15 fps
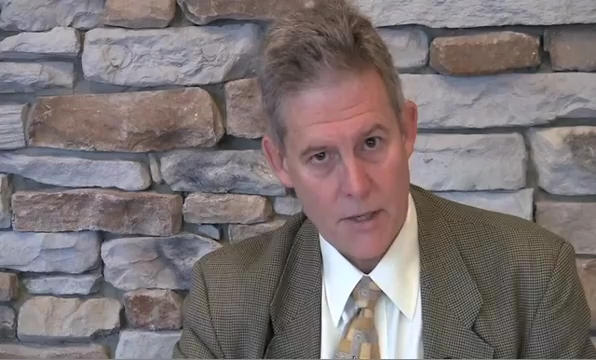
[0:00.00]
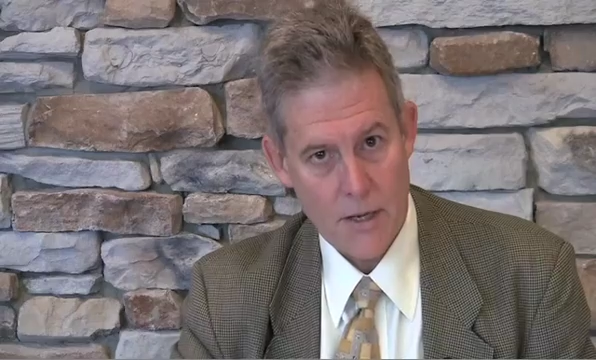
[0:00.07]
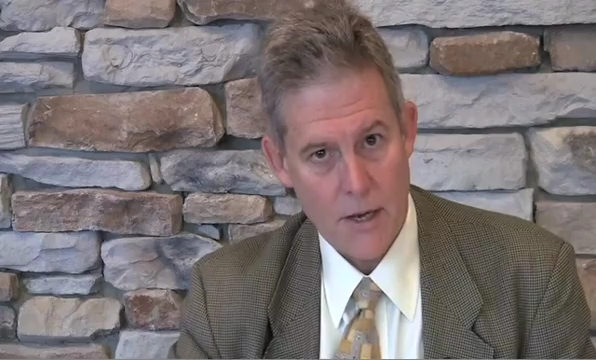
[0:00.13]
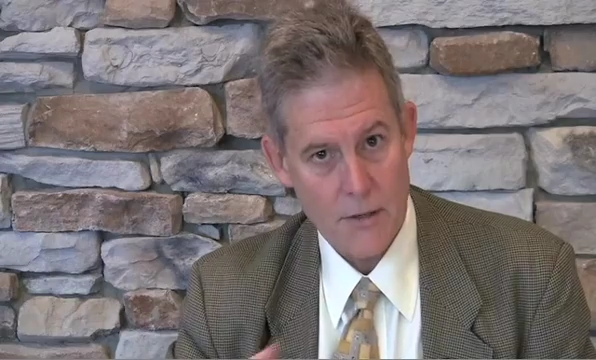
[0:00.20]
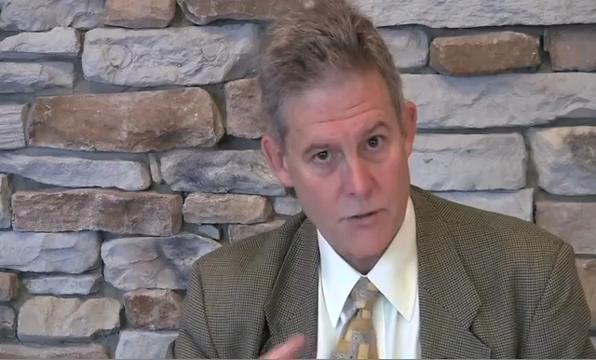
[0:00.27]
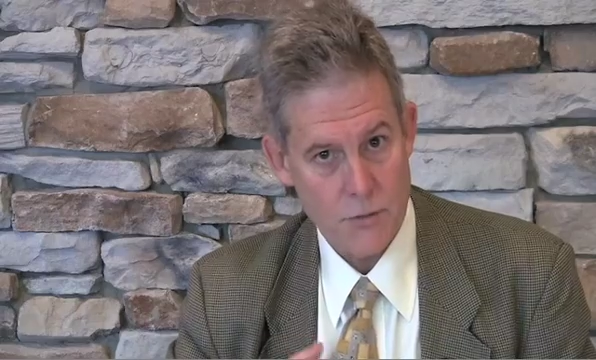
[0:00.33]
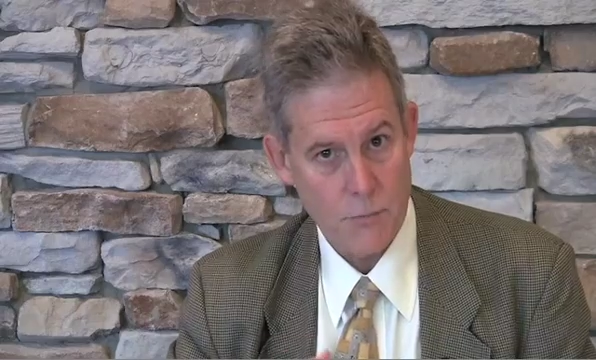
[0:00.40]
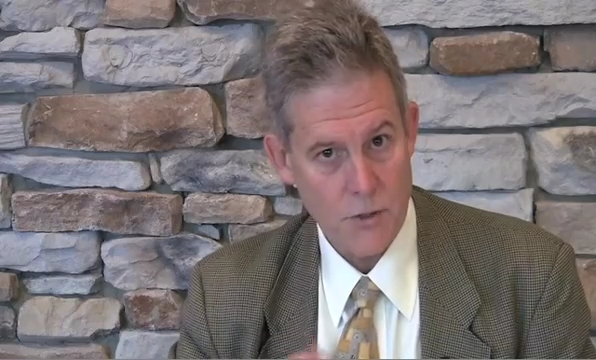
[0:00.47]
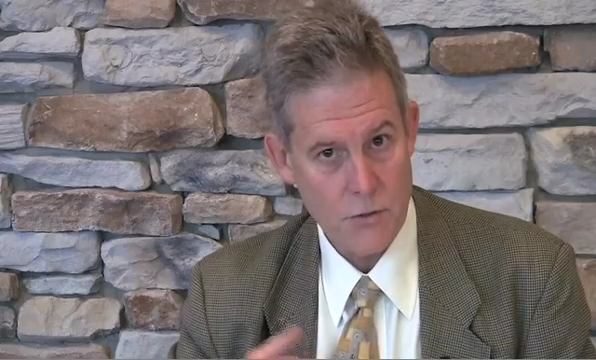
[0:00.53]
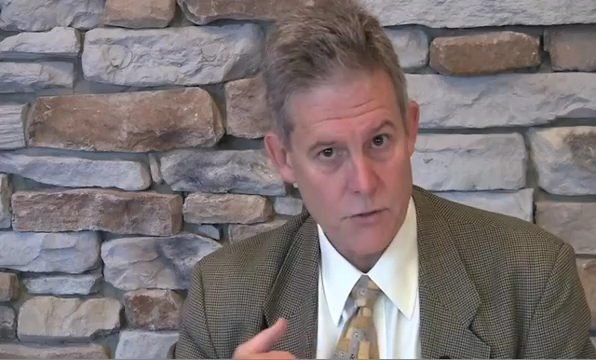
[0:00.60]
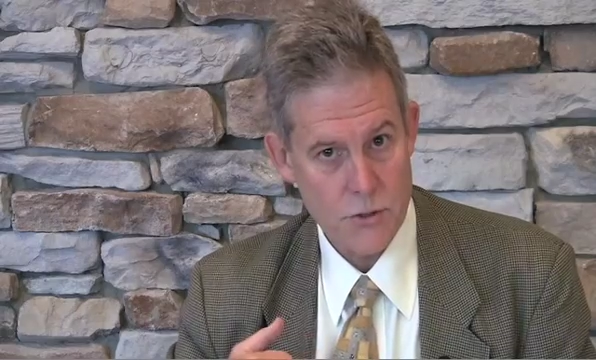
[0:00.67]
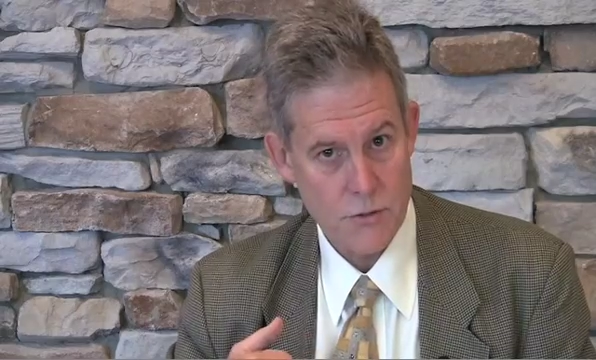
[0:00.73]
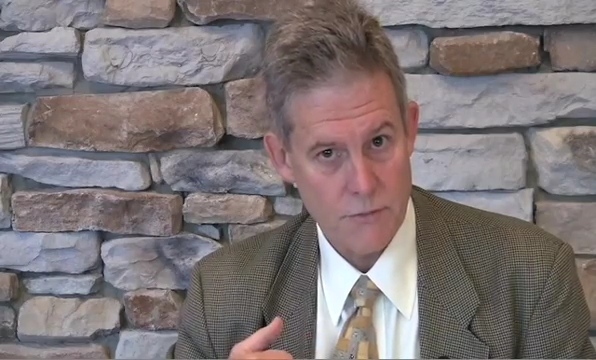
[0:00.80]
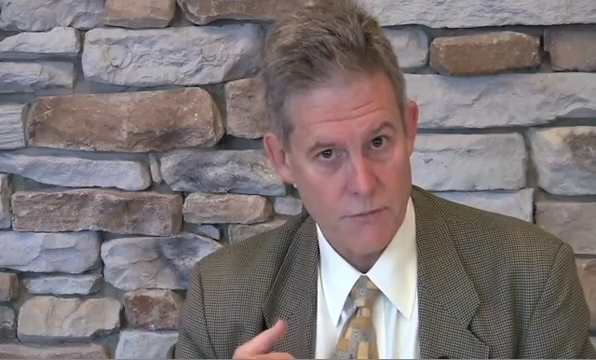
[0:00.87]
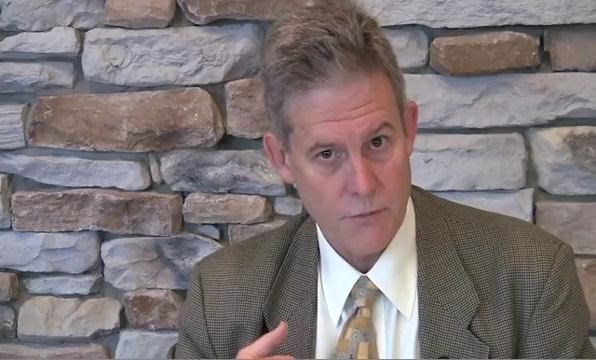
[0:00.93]

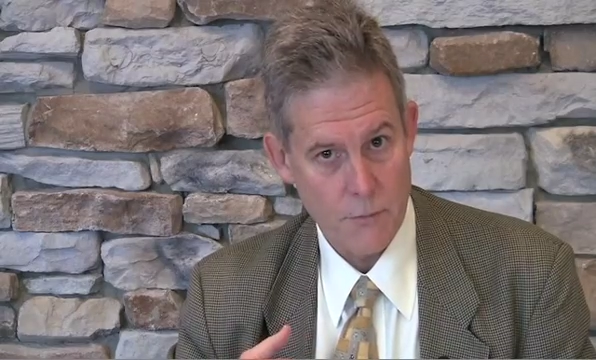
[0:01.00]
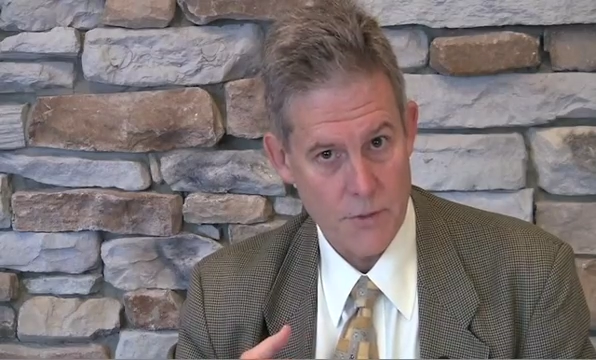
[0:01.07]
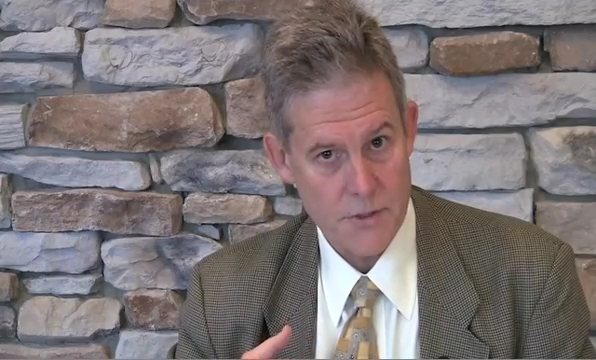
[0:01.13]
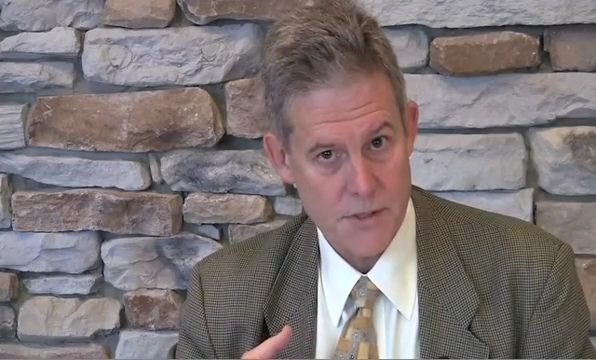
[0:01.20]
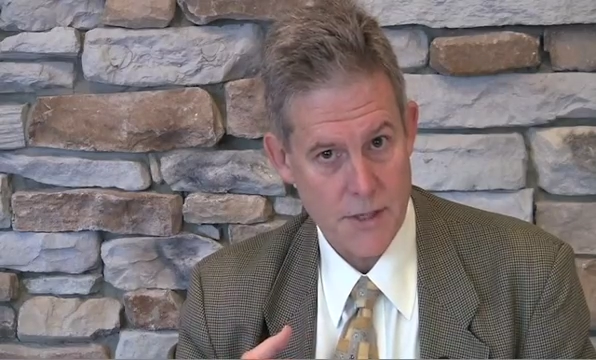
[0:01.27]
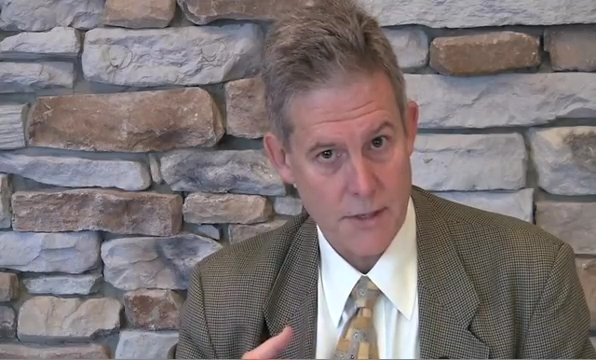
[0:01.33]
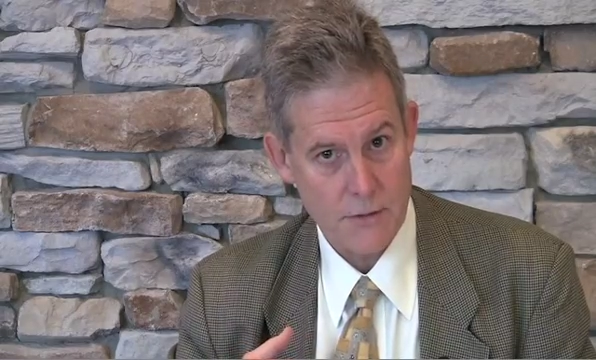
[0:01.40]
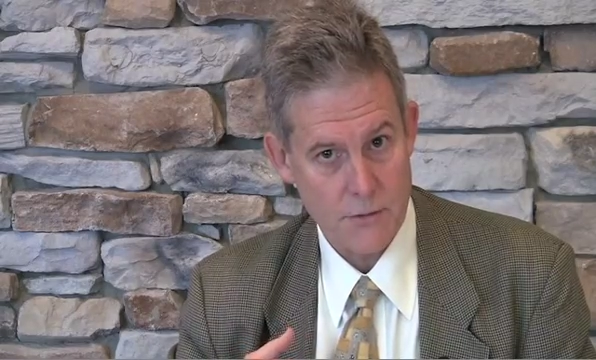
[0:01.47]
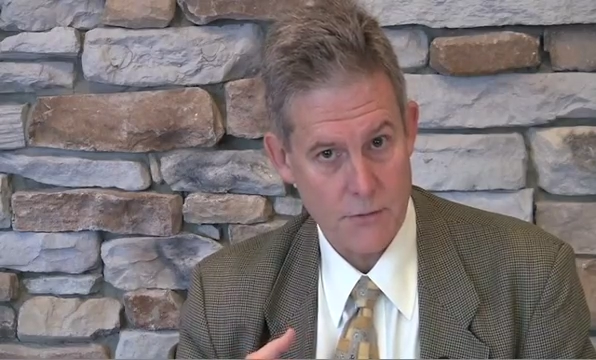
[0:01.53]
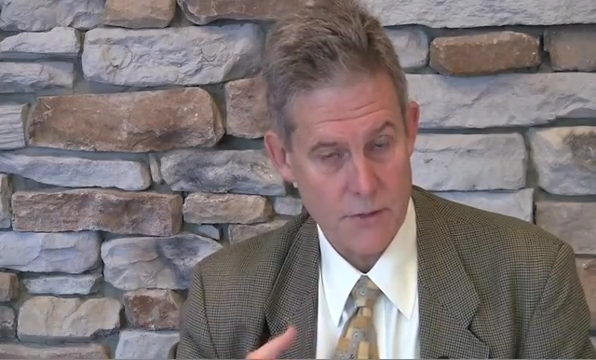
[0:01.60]
contribution from a sector.